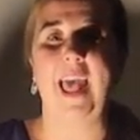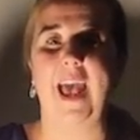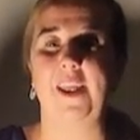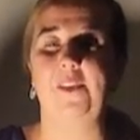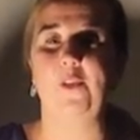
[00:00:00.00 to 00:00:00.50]

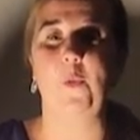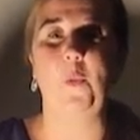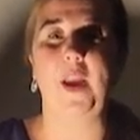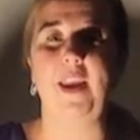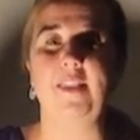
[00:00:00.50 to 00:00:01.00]
and the
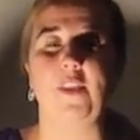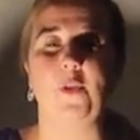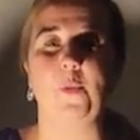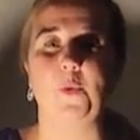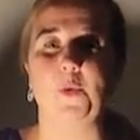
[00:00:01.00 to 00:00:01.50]
way that the
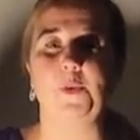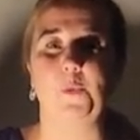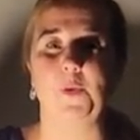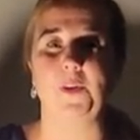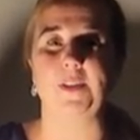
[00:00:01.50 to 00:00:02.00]
world
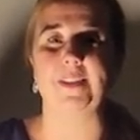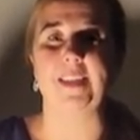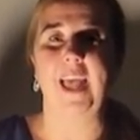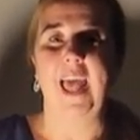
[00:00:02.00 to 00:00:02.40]
works,